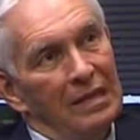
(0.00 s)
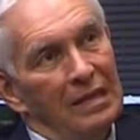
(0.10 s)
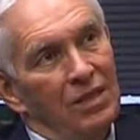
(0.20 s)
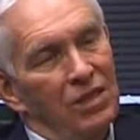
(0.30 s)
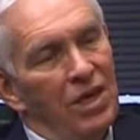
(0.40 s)

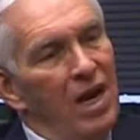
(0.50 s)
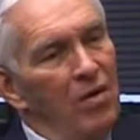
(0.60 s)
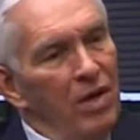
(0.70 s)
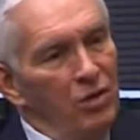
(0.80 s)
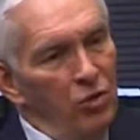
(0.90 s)

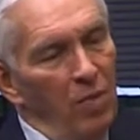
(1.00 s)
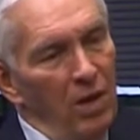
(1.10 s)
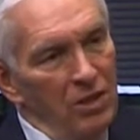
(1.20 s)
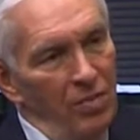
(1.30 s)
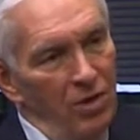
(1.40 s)
scary as you
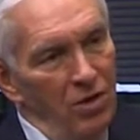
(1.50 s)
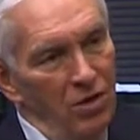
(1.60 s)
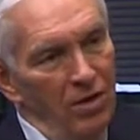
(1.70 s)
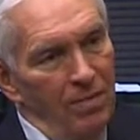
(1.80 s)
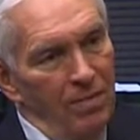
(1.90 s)
possibly
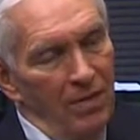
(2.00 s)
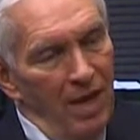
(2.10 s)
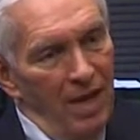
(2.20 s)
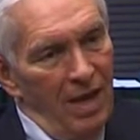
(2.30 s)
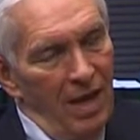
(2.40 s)
could.
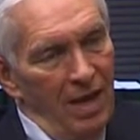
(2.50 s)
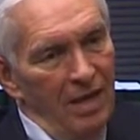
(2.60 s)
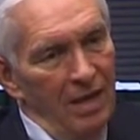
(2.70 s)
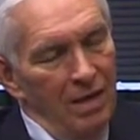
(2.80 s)
And